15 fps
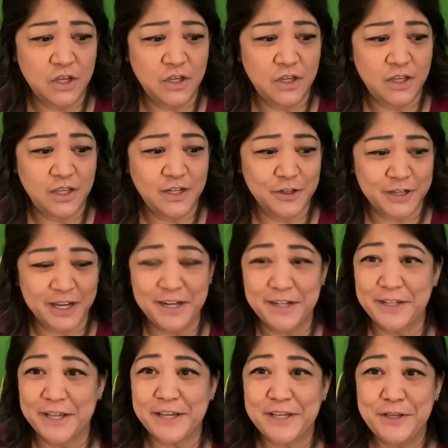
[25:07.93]
You know, kind of
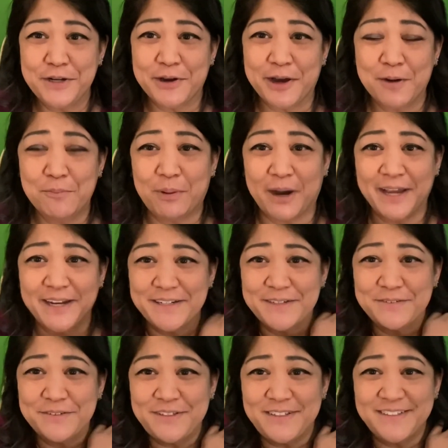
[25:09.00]
like, you know, how
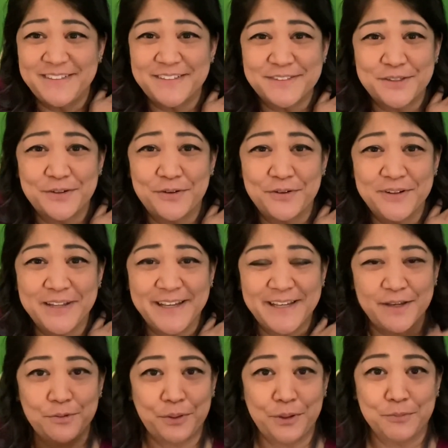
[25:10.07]
Biden does the whole, like,
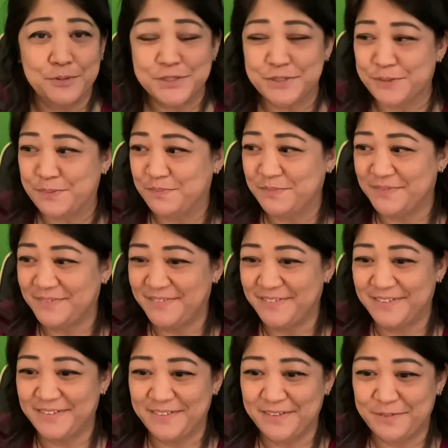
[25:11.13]
it was,
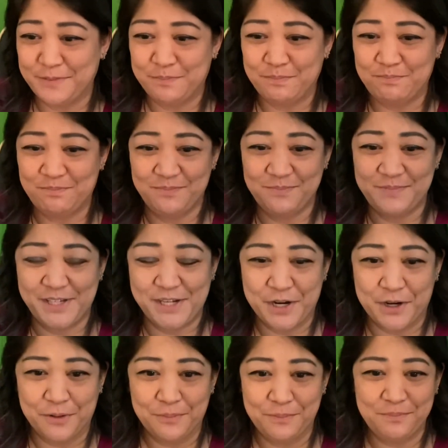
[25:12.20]
you
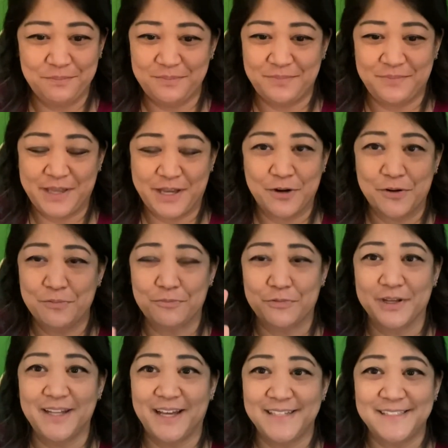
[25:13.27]
know, they don't
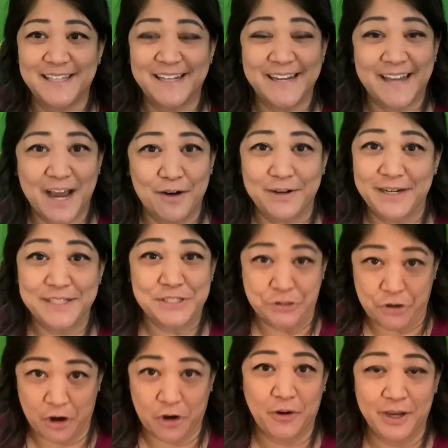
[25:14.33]
realize that now it is
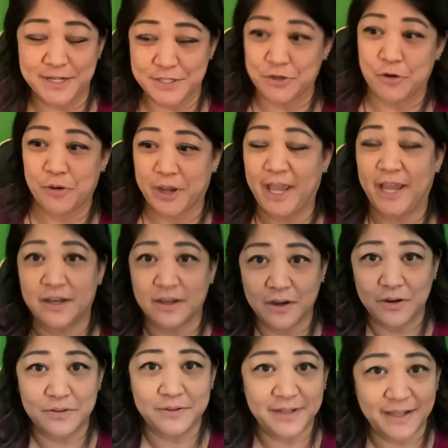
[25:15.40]
not quite as okay to
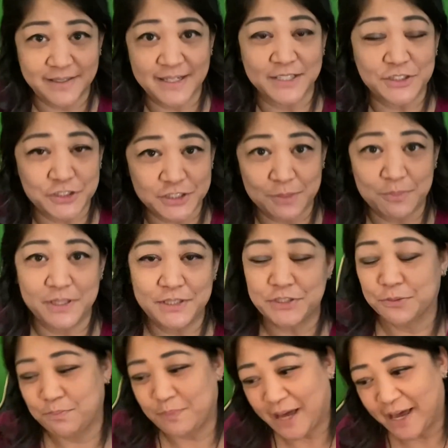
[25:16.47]
go and touch someone.
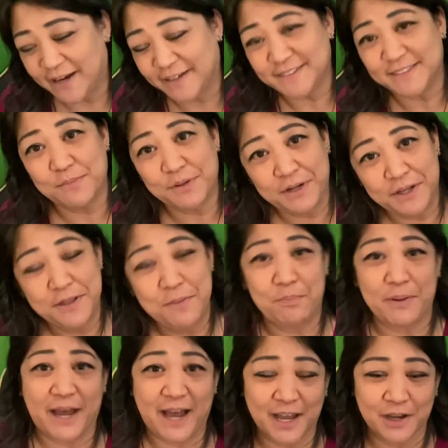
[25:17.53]
So patting someone on the
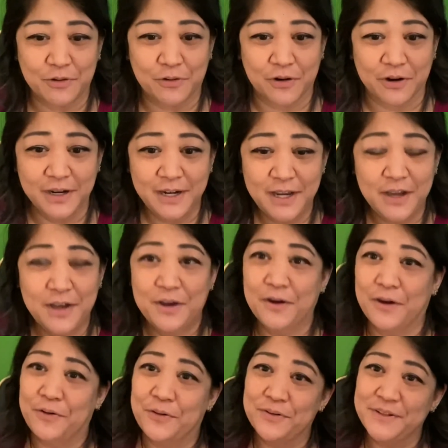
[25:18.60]
back or
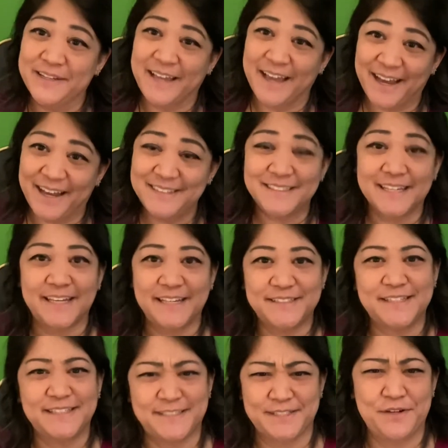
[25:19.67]
holding hands, like
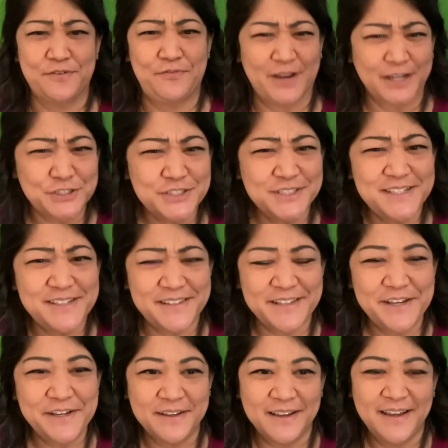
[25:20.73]
it's an affectionate
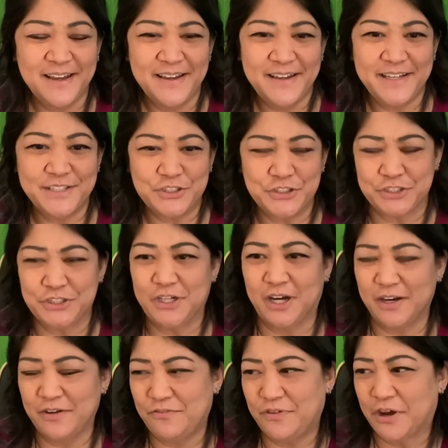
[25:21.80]
thing. It's just
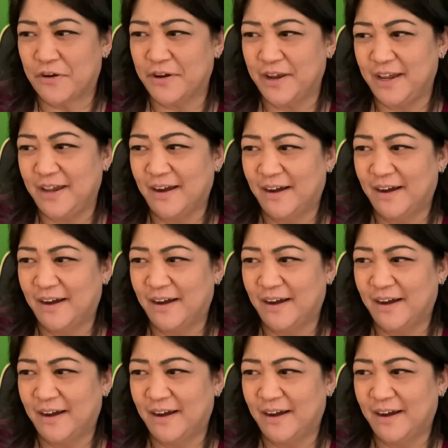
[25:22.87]
not a very